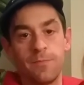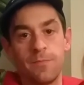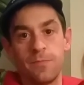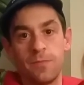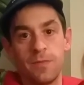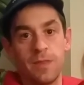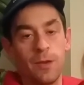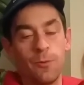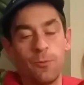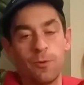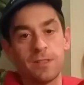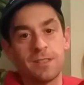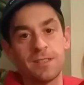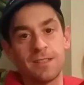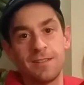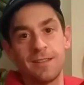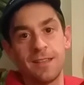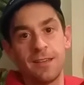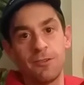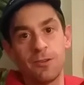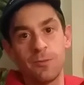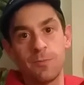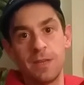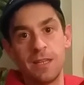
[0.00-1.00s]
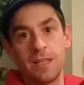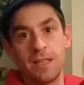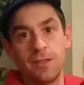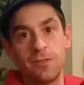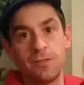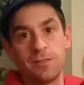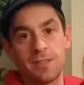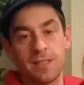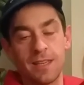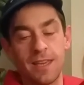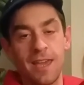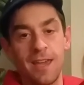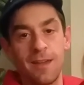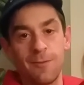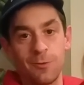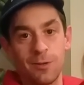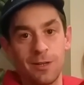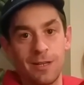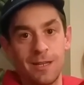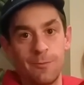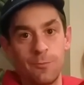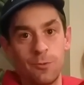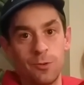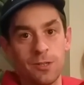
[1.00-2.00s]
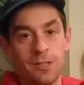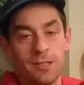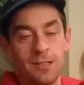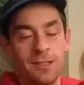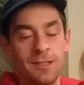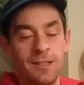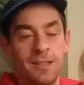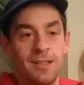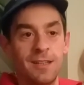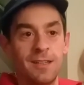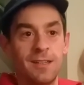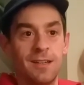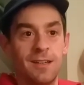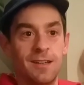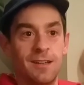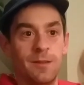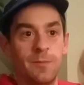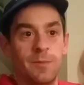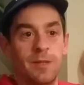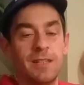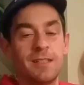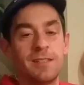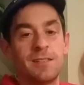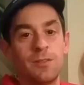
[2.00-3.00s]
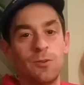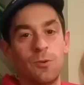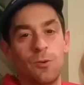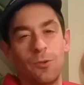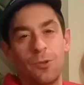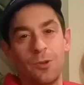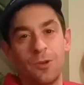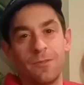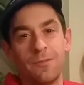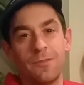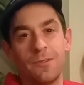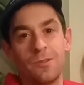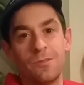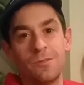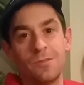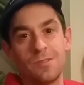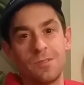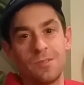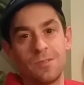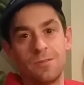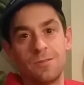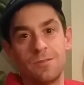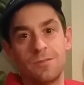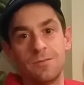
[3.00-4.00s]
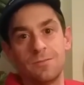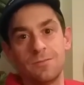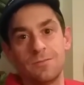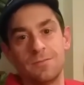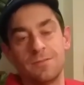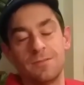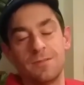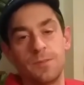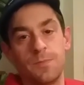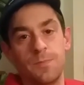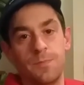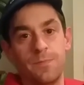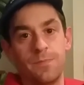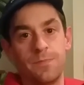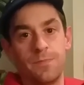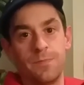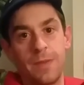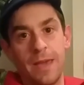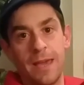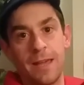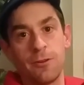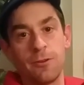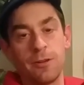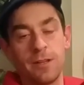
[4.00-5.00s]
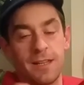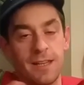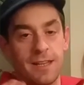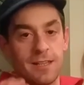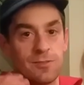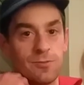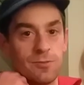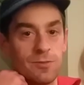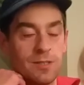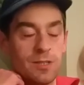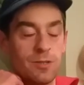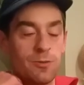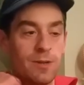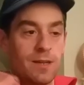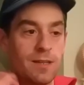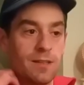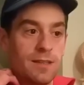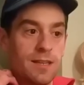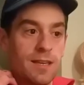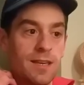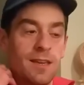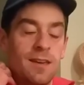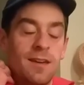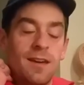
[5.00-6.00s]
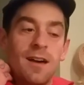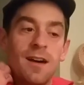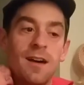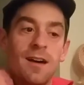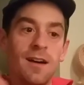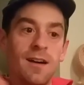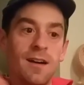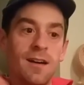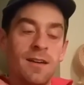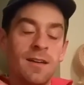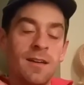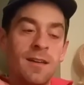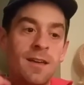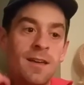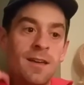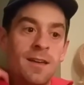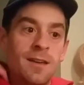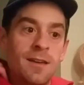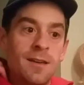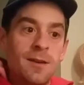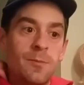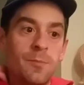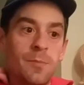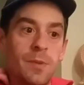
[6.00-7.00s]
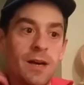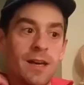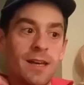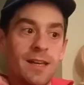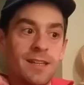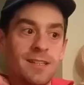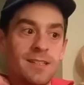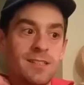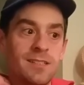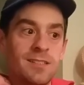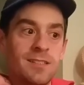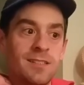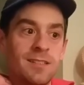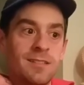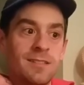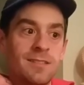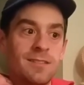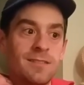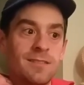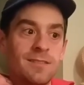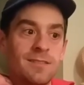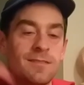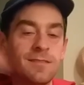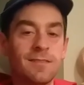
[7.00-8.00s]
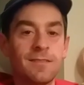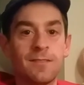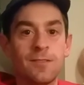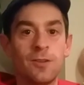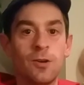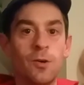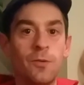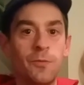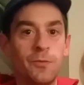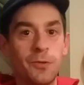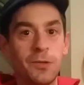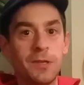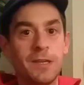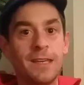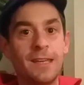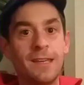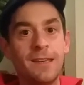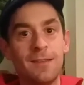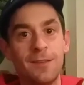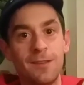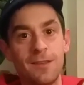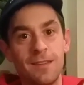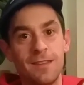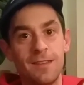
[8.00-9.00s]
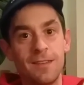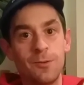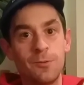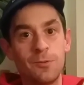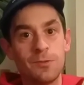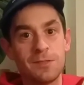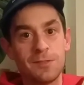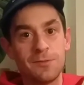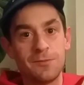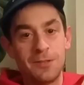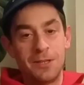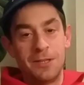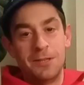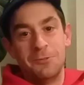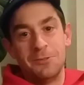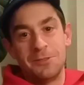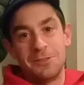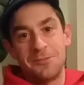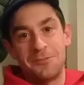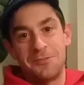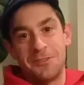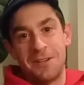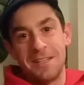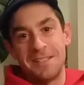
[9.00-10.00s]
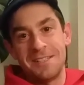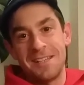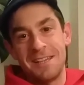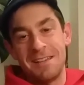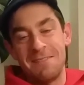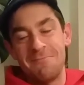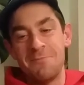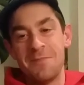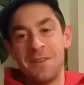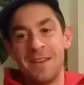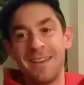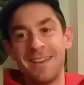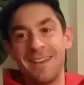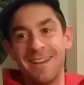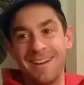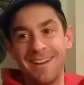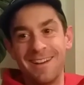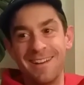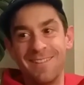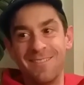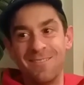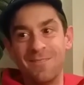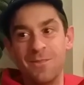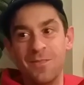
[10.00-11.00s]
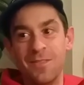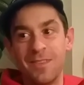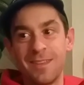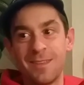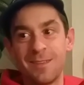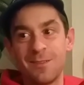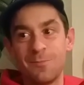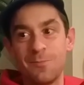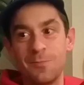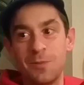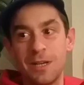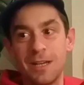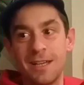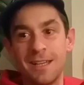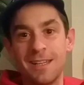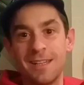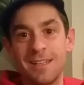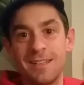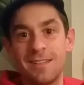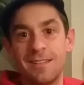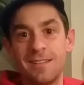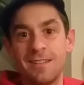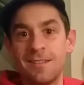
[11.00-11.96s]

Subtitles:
it wasn't allowing me to use the camera anymore. It is an older phone, so the battery dies really quickly. But hopefully it was a fine time. But